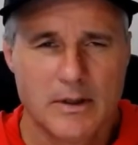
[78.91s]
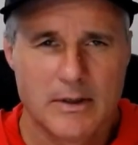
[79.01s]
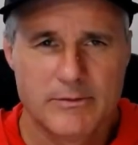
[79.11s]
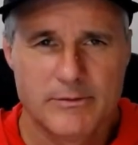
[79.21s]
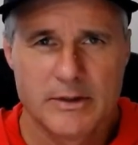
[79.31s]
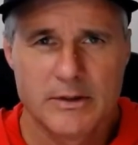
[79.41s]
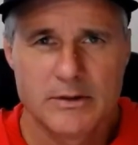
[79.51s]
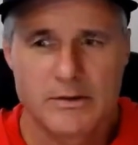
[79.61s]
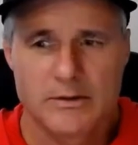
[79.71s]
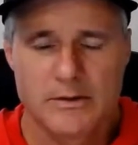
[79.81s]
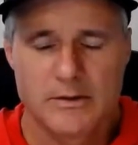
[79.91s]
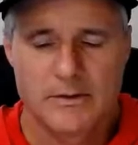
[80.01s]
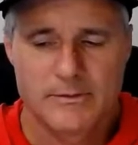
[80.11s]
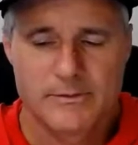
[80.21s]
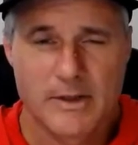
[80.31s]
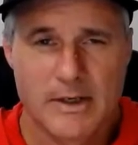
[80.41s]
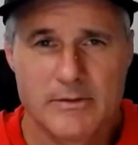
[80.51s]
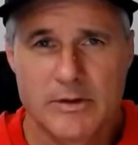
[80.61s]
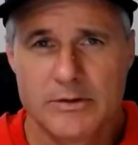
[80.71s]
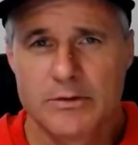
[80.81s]
I've finished
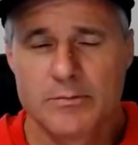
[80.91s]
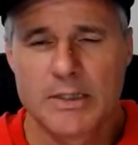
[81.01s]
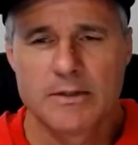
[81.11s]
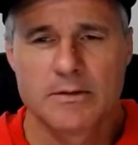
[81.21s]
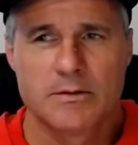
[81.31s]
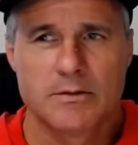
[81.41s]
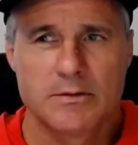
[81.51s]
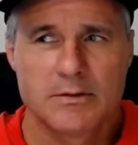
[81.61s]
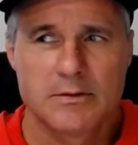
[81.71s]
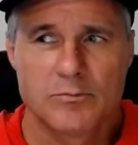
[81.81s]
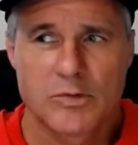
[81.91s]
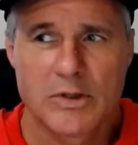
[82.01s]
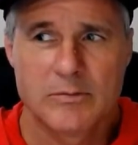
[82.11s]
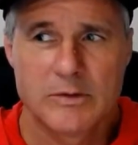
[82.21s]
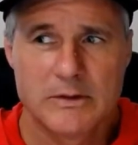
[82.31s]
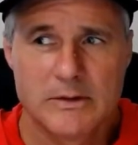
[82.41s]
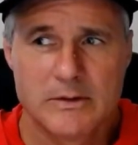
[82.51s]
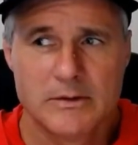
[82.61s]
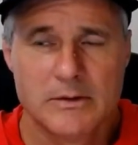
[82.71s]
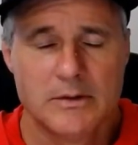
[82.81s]
500 milers and probably